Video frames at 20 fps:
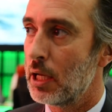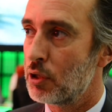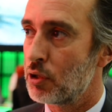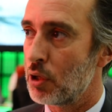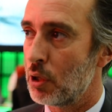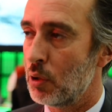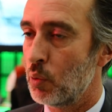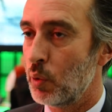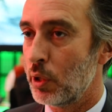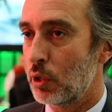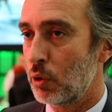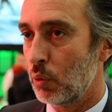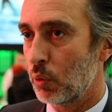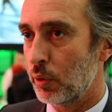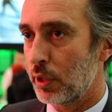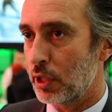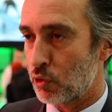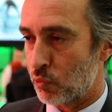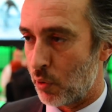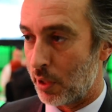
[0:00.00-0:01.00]
So we do
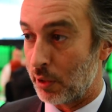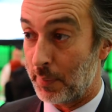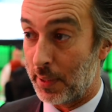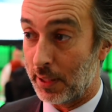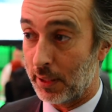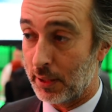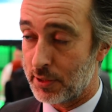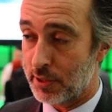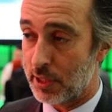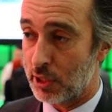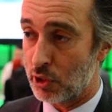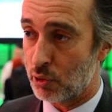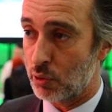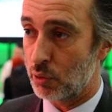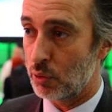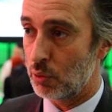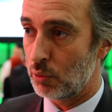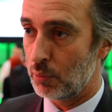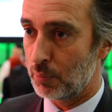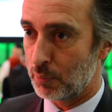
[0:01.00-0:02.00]
this, try to balance these
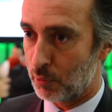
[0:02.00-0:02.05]
two